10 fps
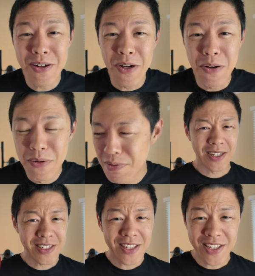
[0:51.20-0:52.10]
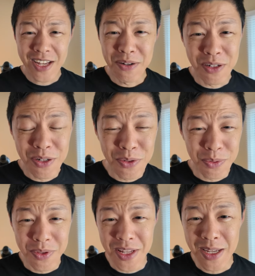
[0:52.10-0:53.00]
you know, I guess that's how it goes
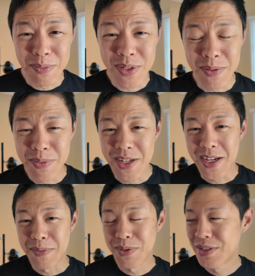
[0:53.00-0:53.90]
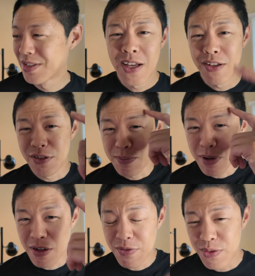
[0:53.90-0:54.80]
with names sometimes. There's a
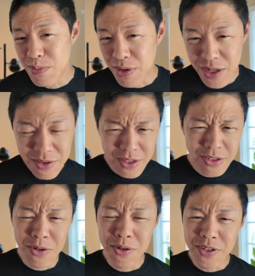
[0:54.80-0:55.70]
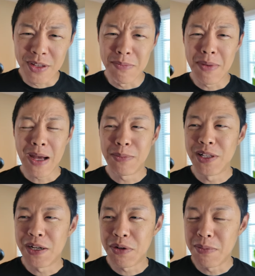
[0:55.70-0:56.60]
part of your brain that's known as the
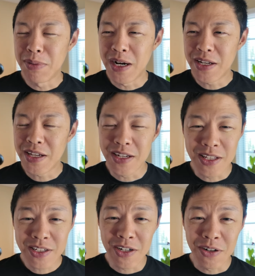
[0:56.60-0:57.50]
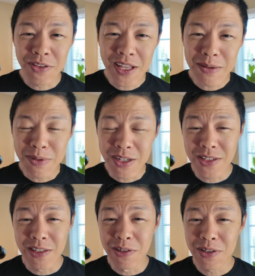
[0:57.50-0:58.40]
mammillary body and it's called that
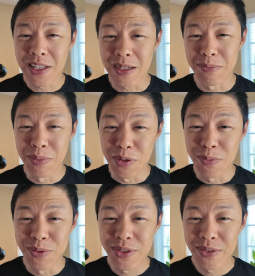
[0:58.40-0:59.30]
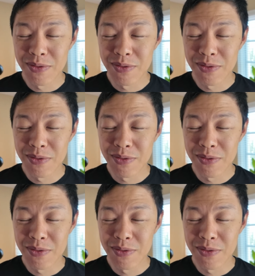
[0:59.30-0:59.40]
because it looks like boobs.